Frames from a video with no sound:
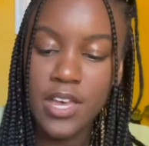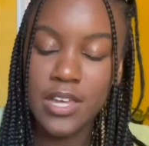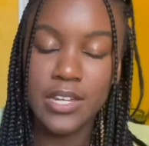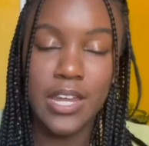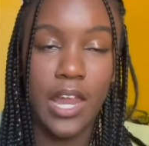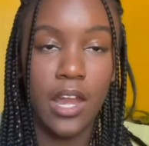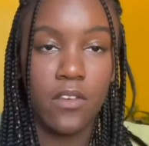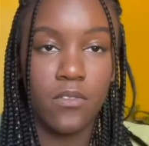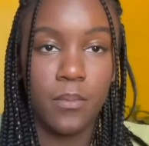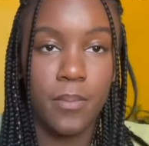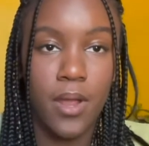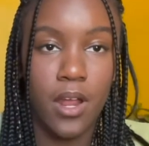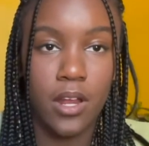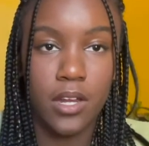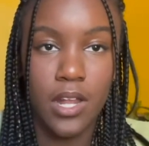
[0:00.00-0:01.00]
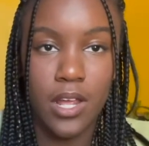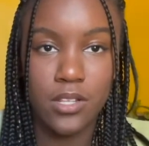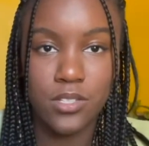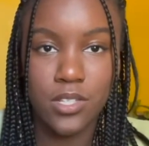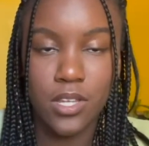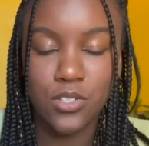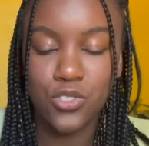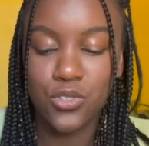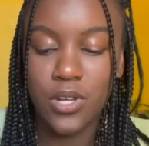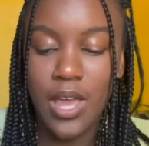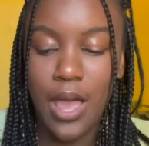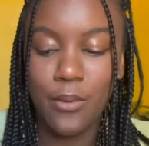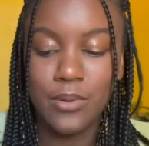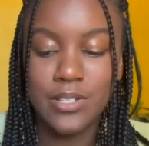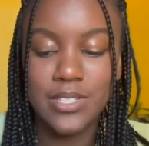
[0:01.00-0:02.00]
Native American ancestry,
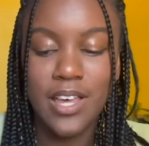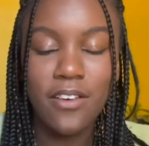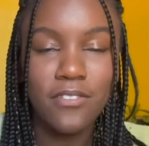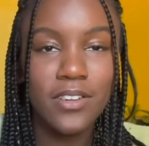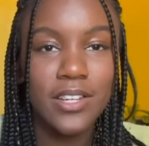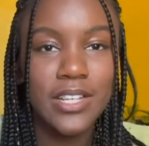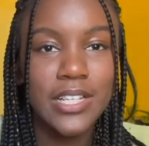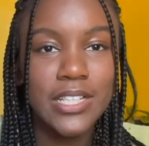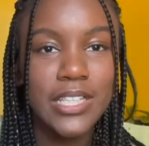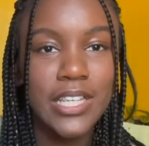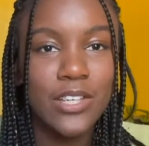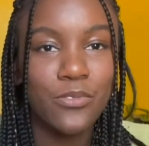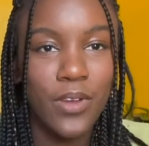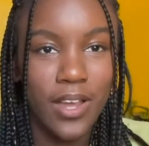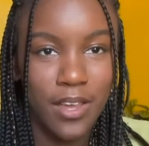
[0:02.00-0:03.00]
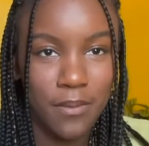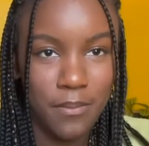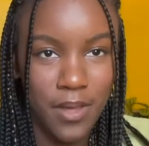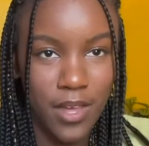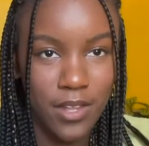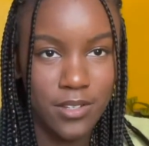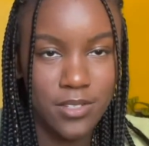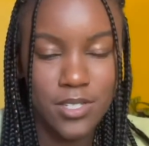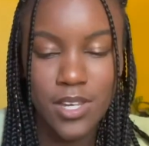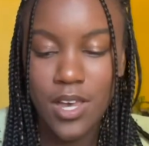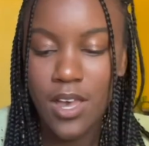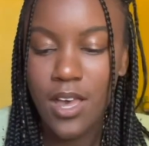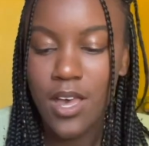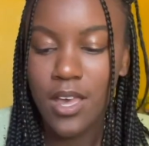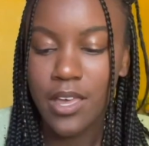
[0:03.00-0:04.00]
I would definitely recommend
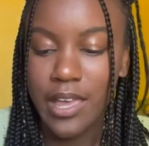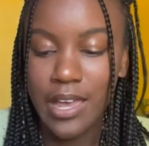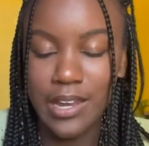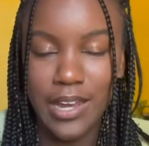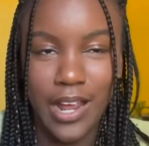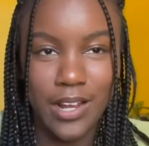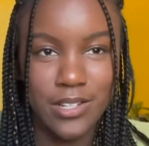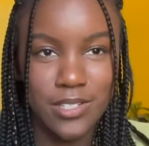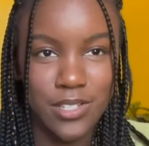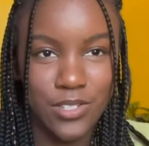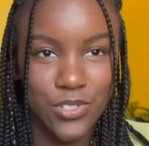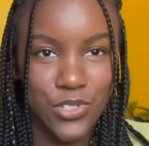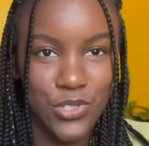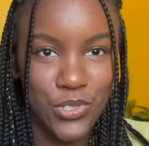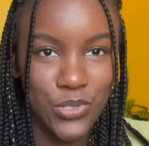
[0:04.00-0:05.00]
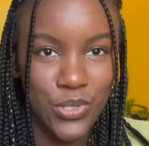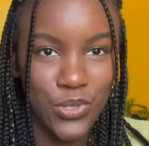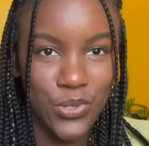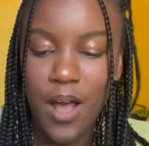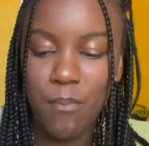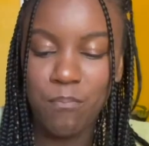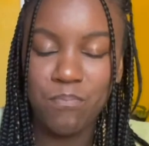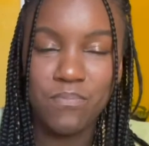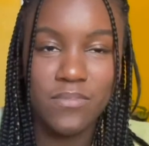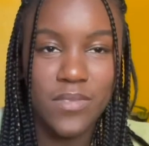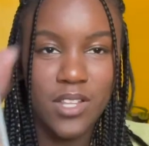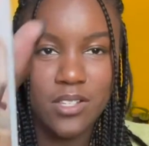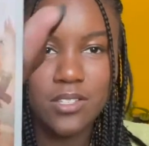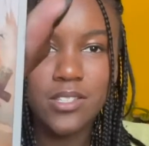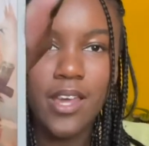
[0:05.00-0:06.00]
connecting to
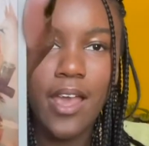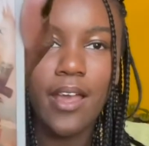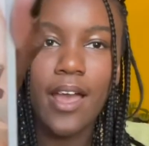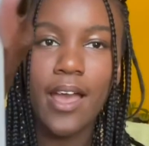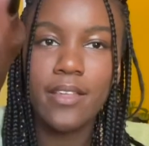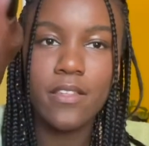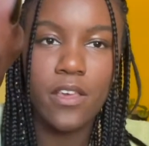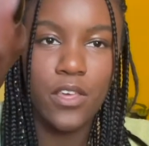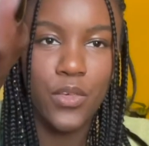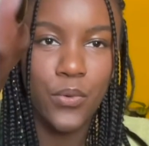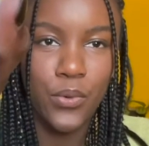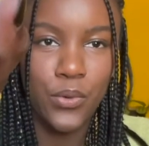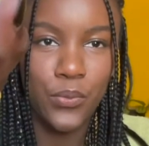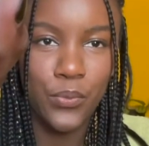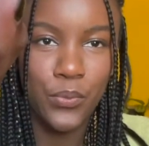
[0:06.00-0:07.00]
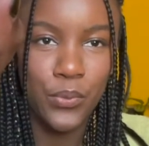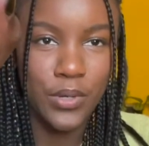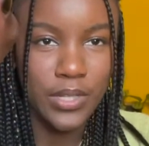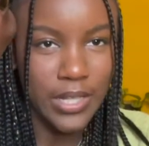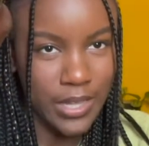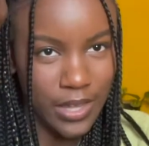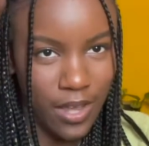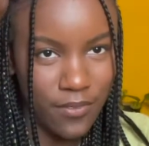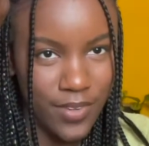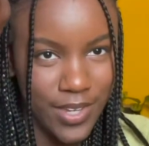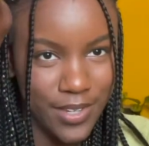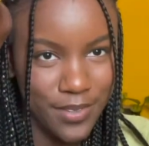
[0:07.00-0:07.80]
this deck. I think you would really love it.